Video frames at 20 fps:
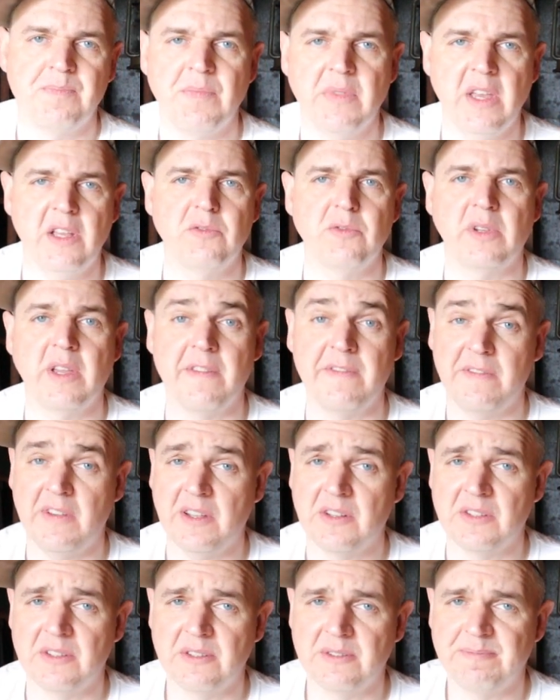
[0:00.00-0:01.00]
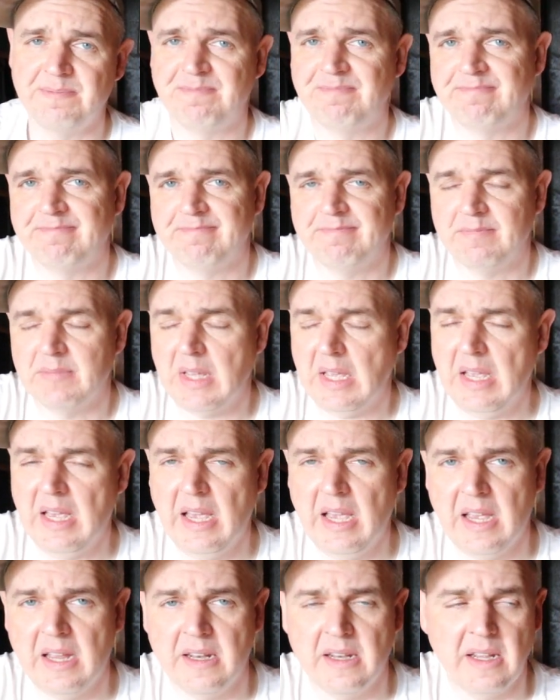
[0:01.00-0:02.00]
things will get fixed
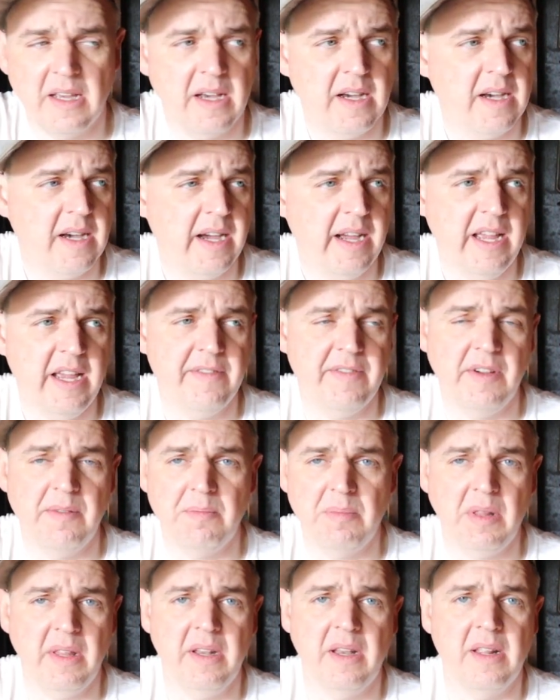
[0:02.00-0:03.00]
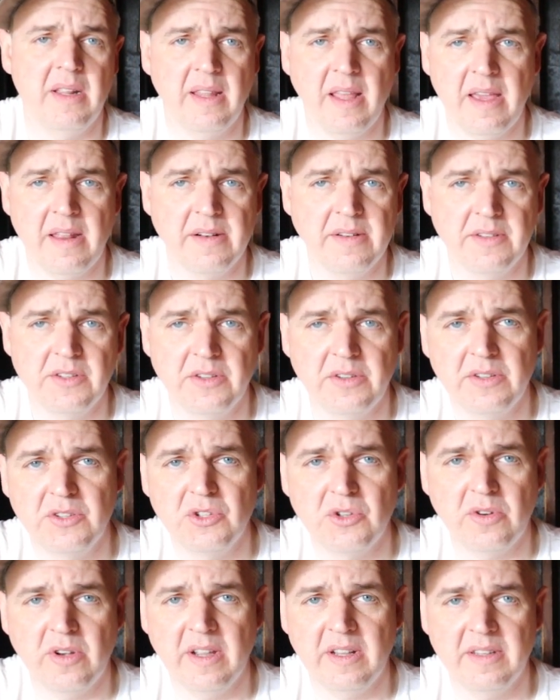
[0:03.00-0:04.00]
and uh, I have uh, plenty of lanterns to
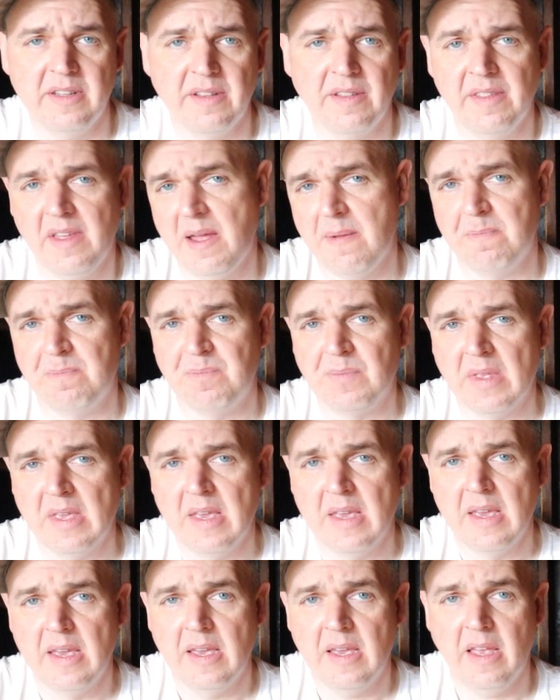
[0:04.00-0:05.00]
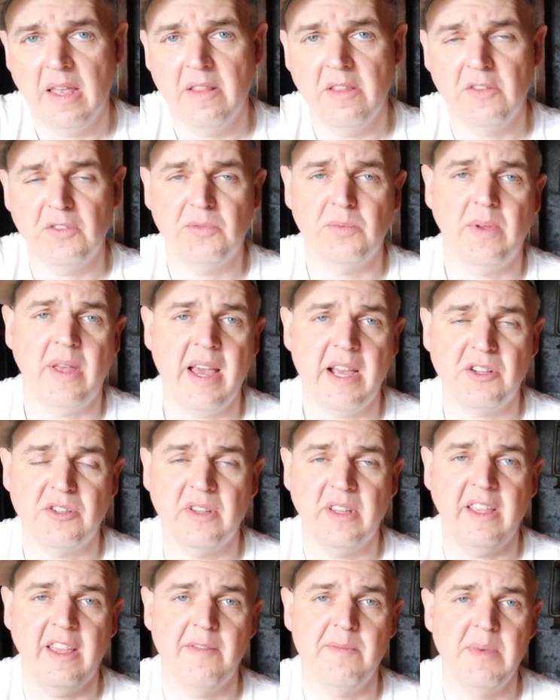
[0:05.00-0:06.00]
enjoy till then. And this will
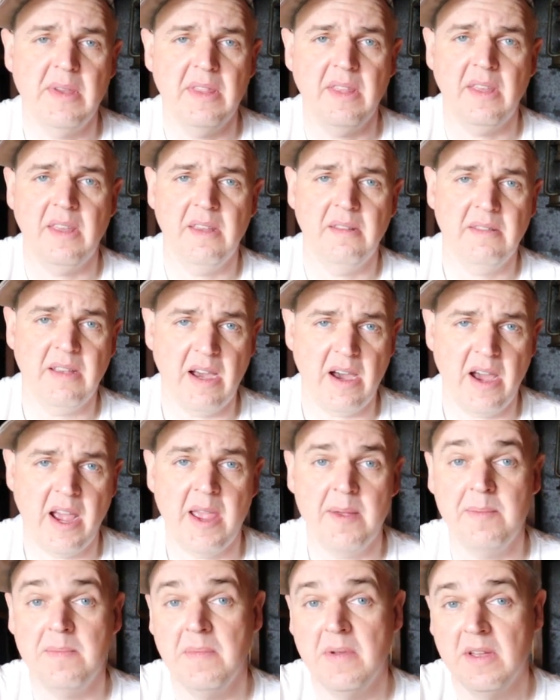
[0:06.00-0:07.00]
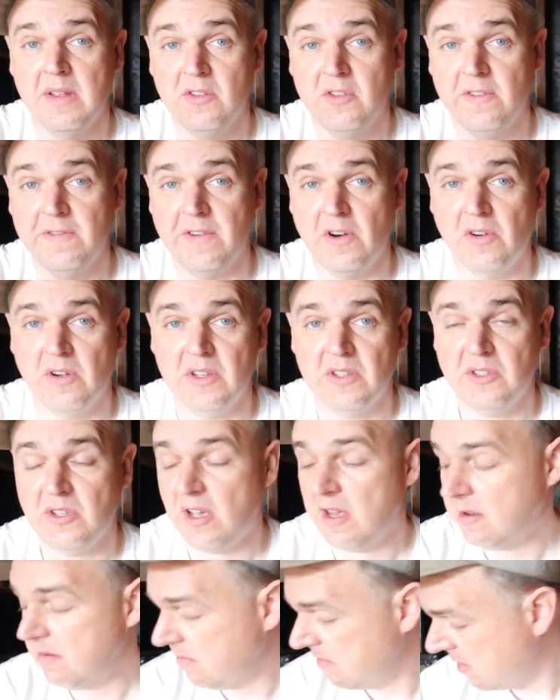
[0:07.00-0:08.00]
actually give me the time to focus
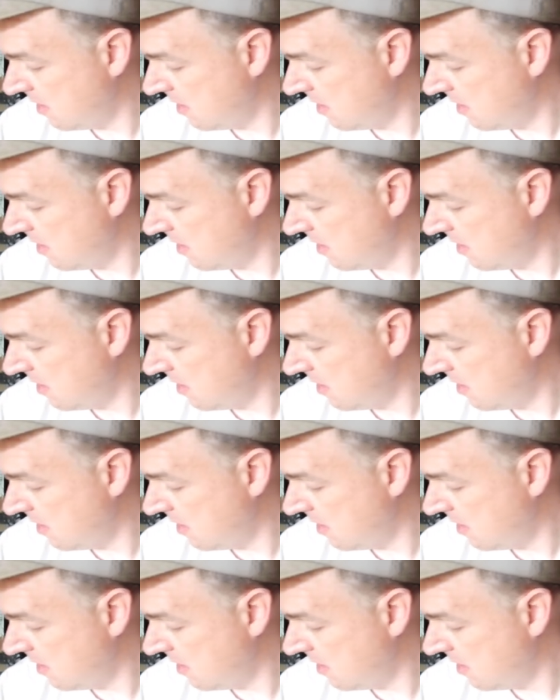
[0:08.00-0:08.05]
on